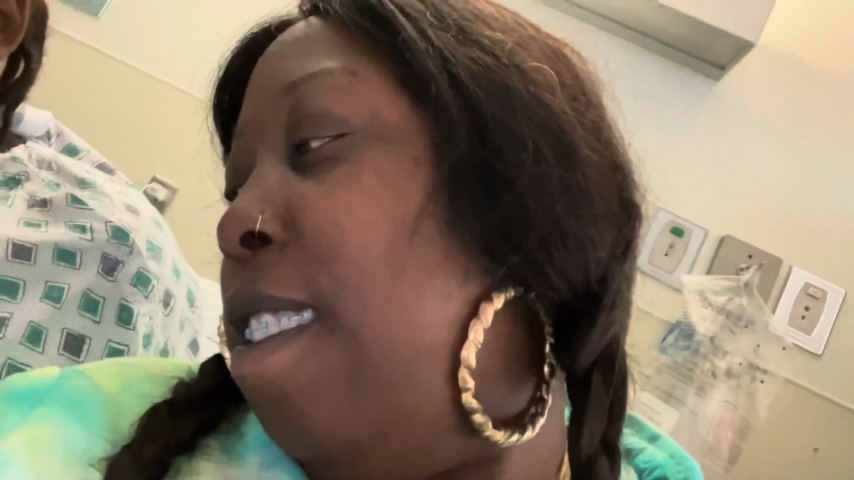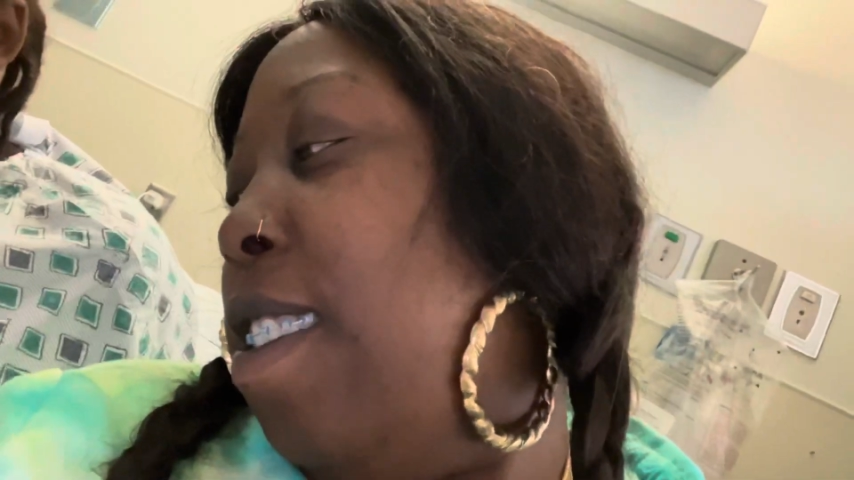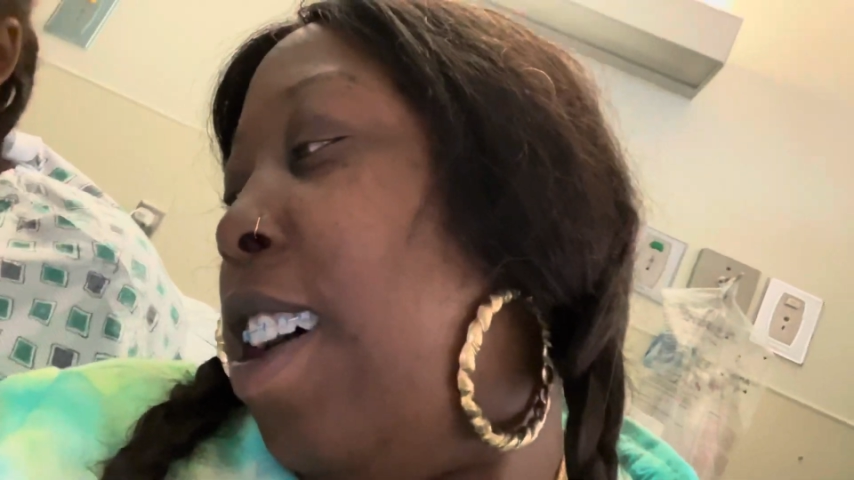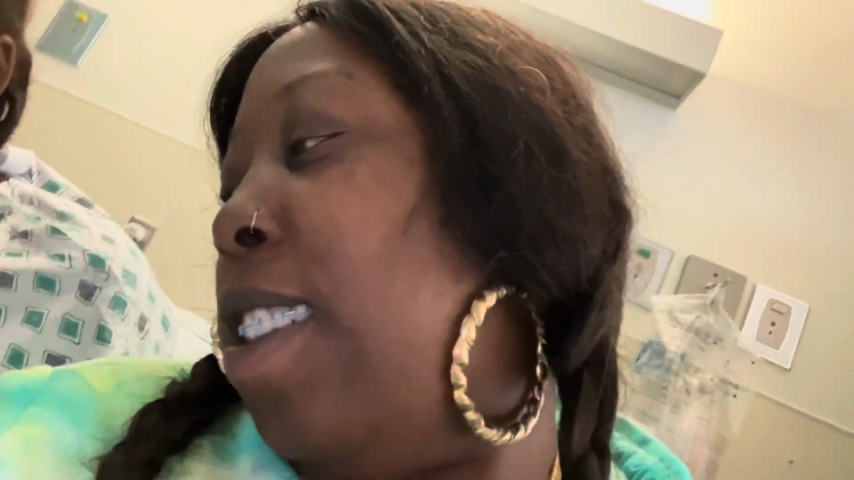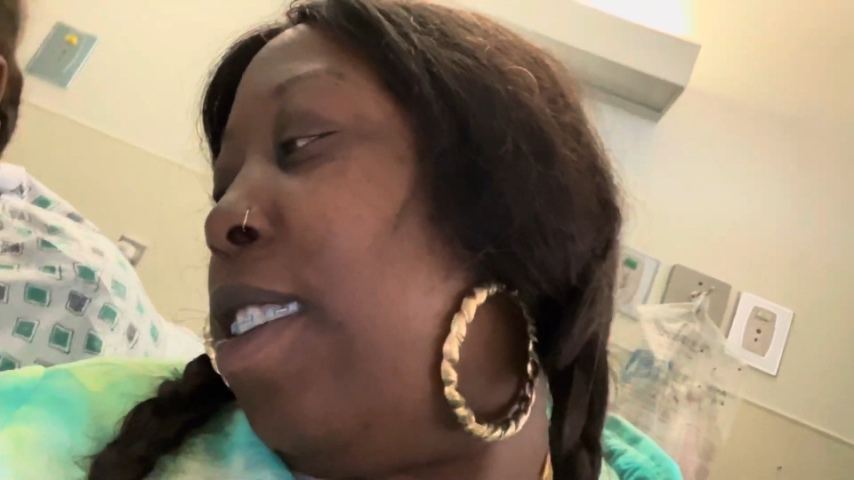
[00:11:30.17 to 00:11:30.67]

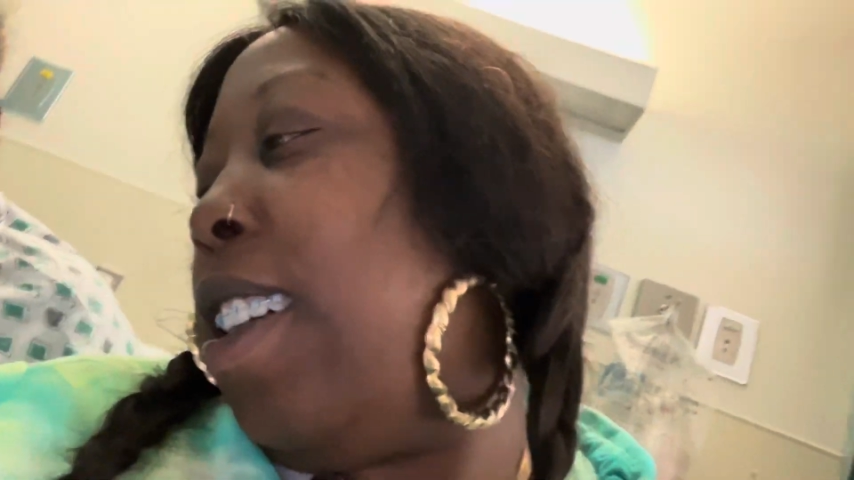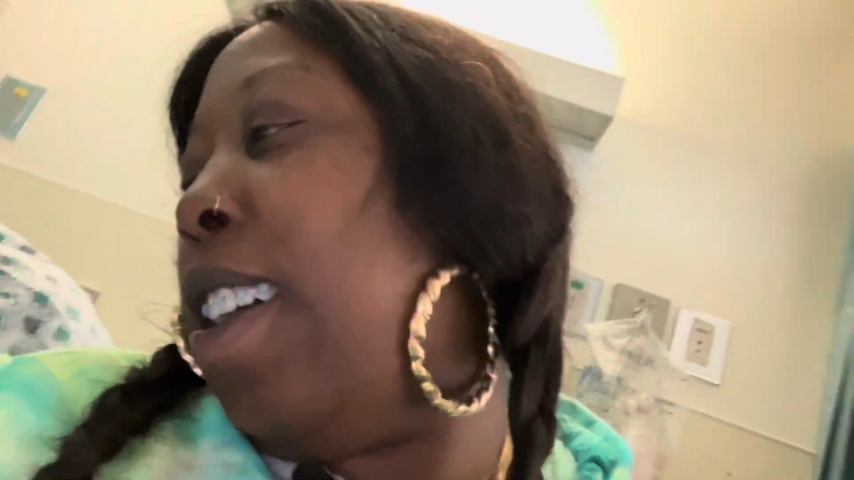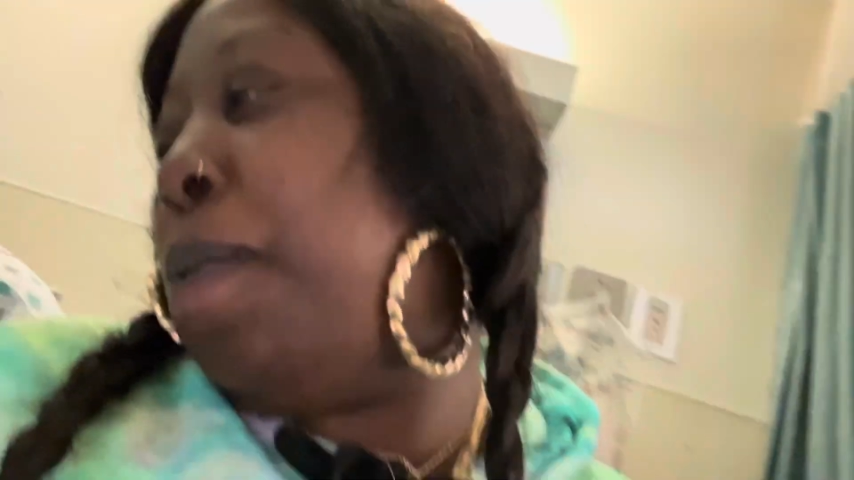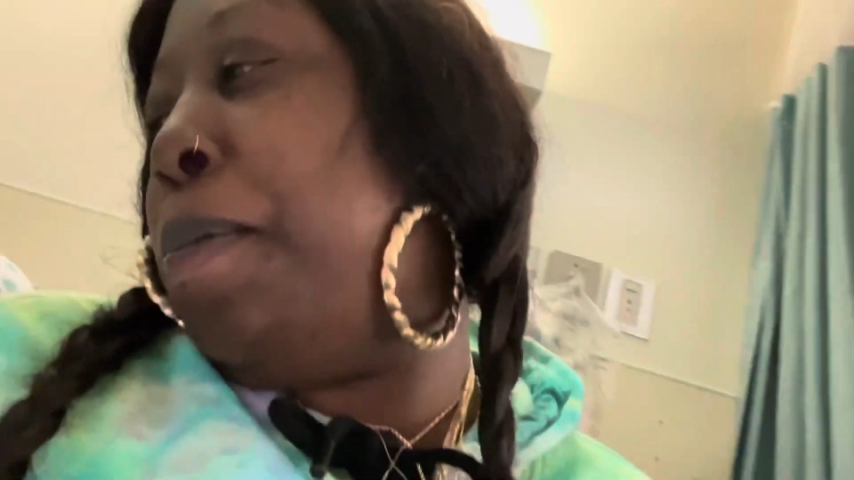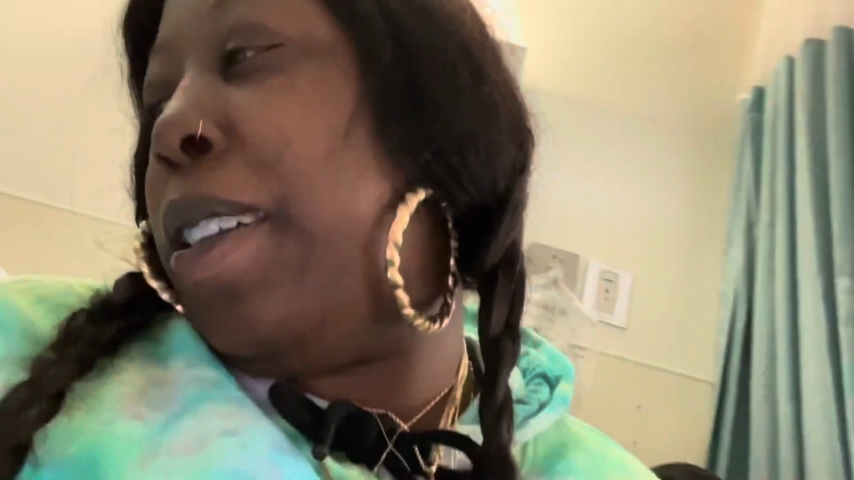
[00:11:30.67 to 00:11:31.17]
lot of
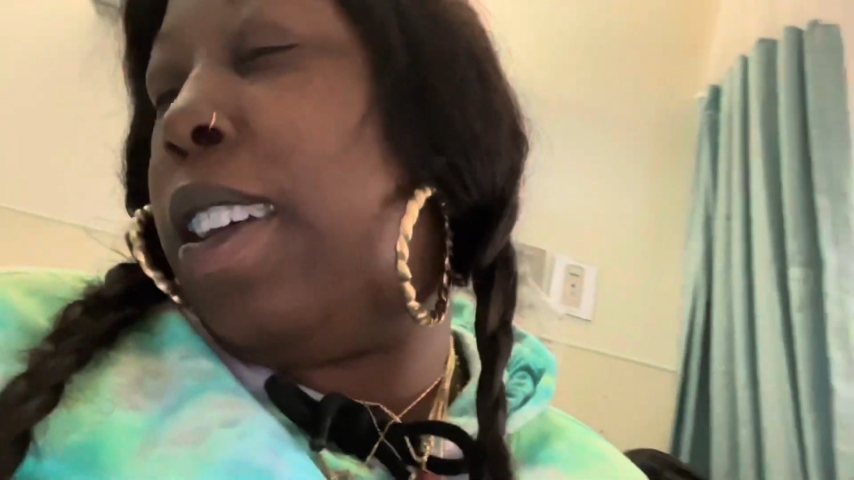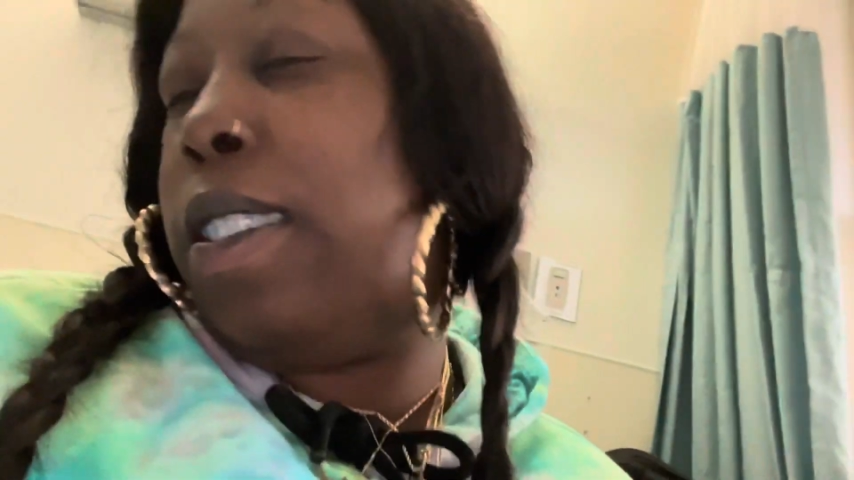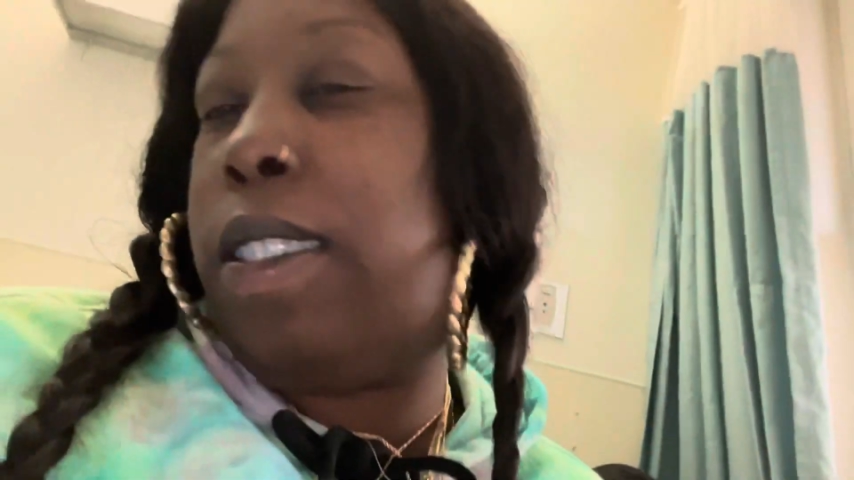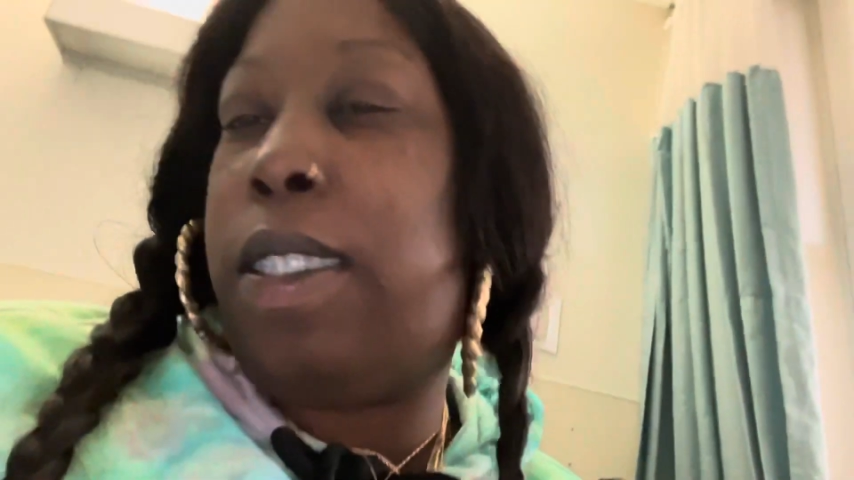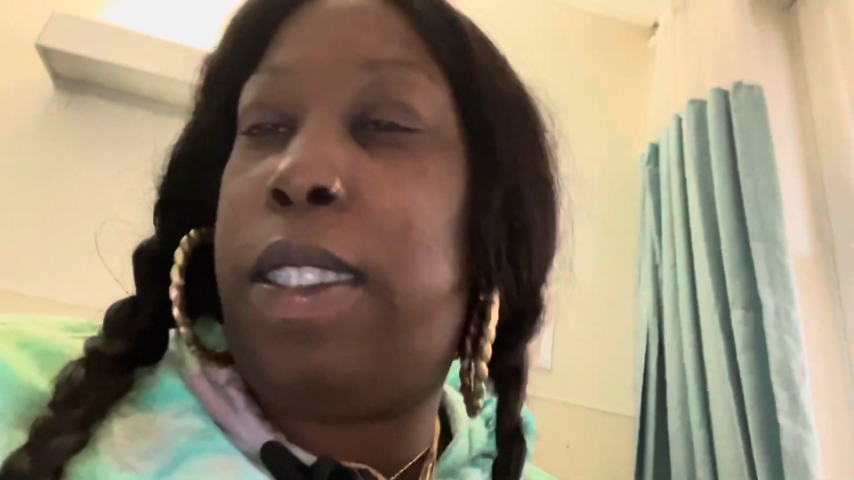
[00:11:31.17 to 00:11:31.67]
cane
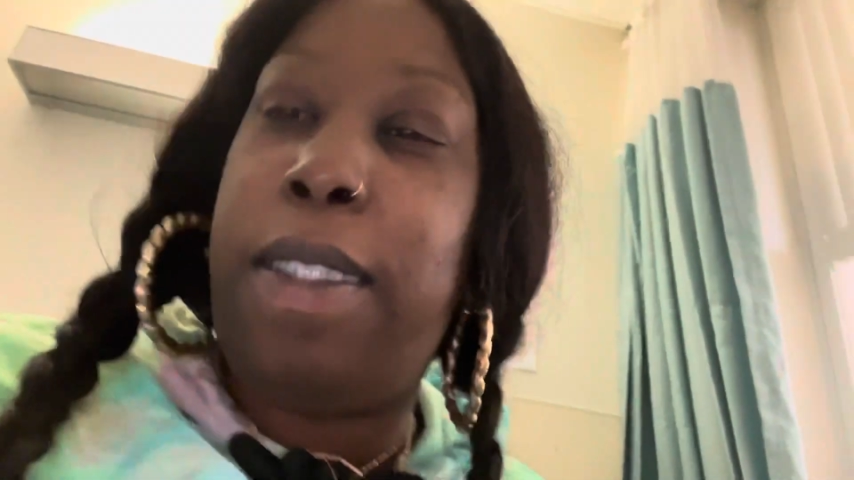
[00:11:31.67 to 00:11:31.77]
patch,